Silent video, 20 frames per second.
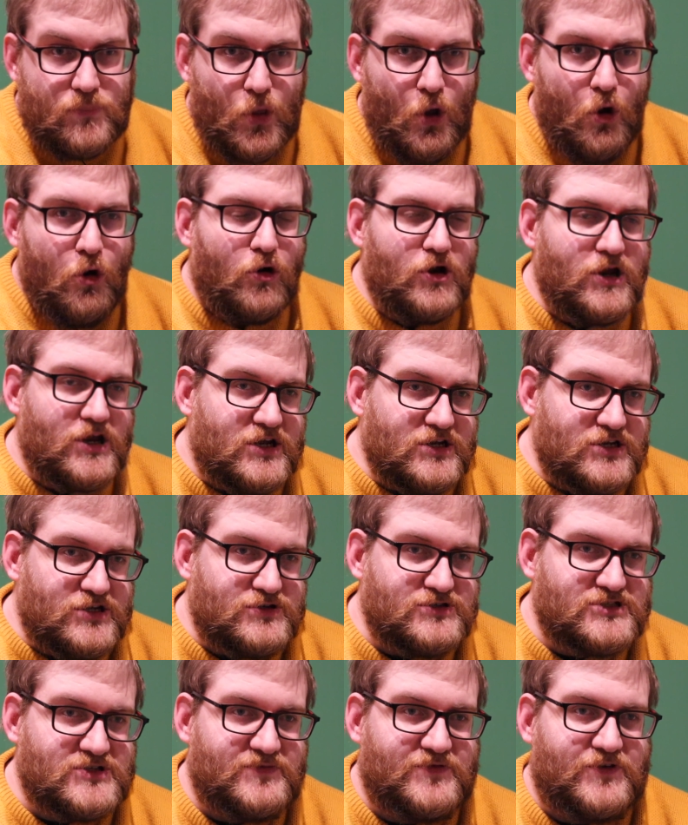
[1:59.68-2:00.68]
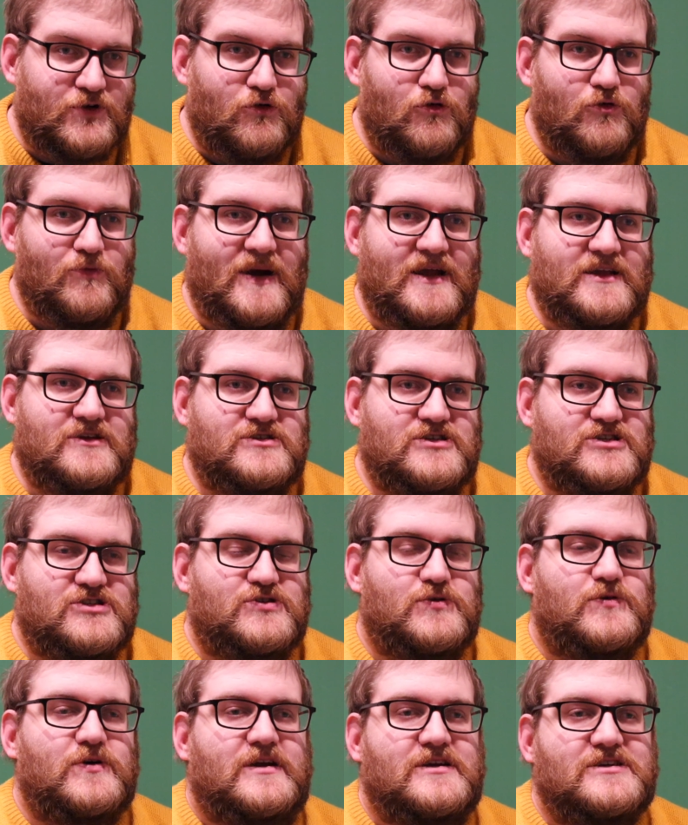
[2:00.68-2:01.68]
Or you can use them for home energy
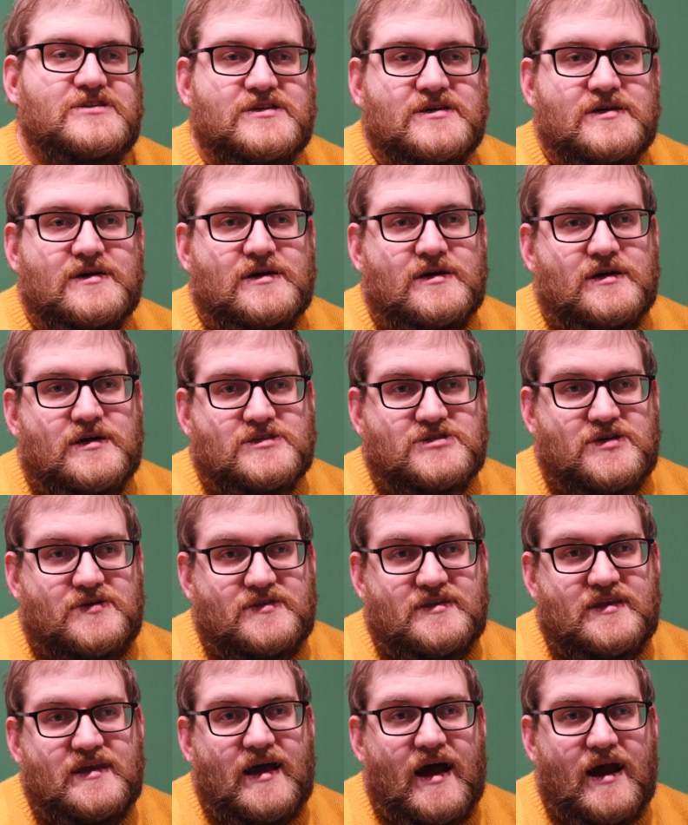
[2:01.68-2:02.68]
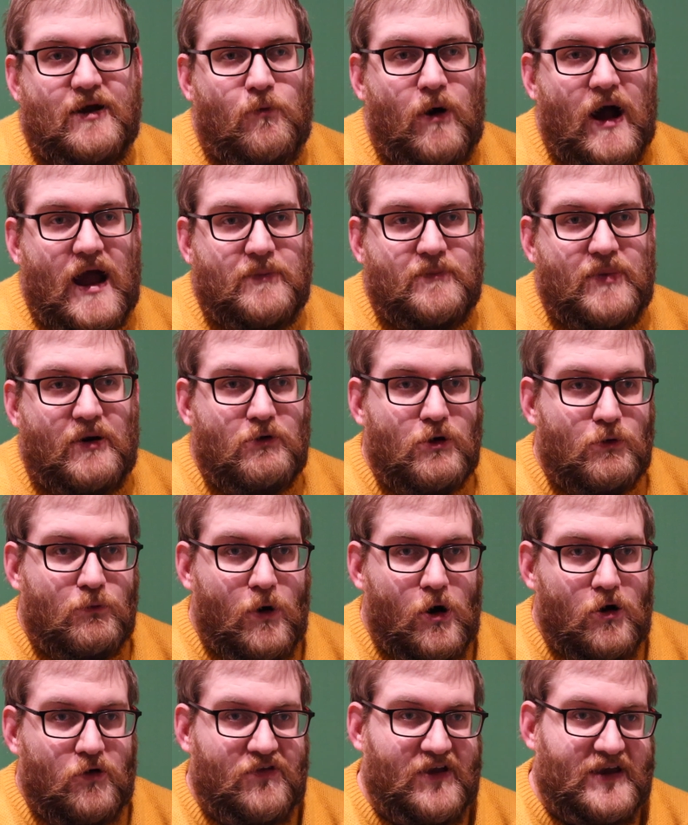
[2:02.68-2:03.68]
storage, sort of DIY
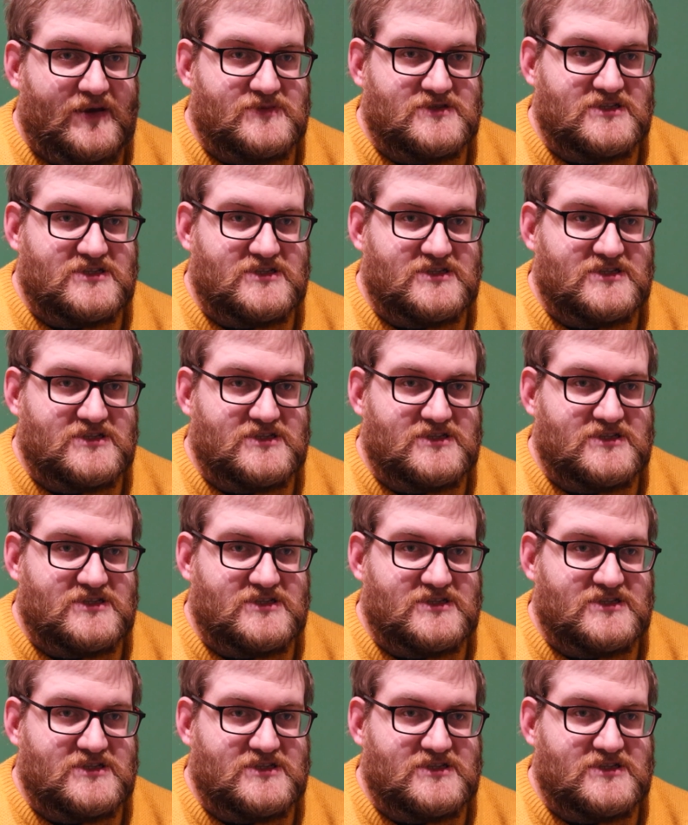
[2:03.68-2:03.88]
Powerwall type